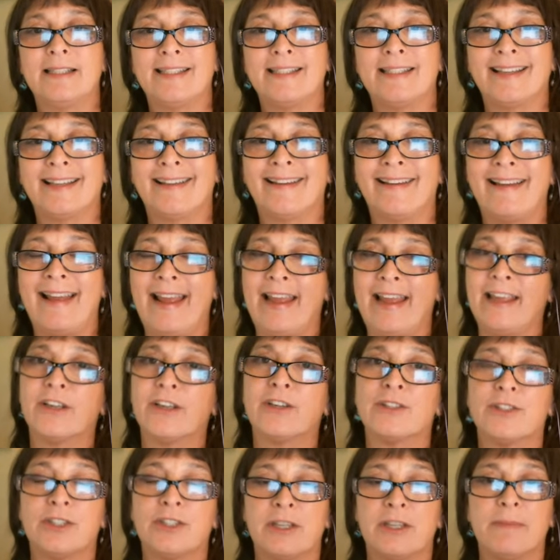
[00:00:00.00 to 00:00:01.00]
to
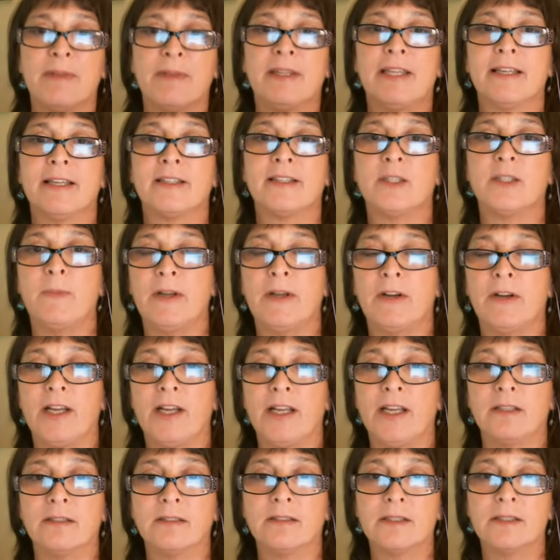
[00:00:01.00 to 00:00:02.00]
anchor some of the
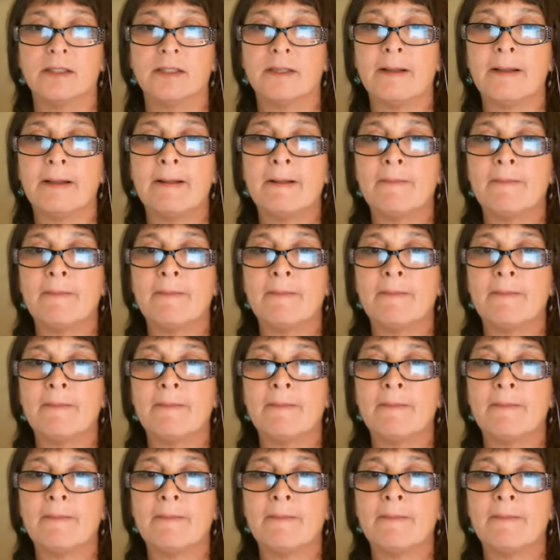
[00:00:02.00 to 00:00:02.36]
experience.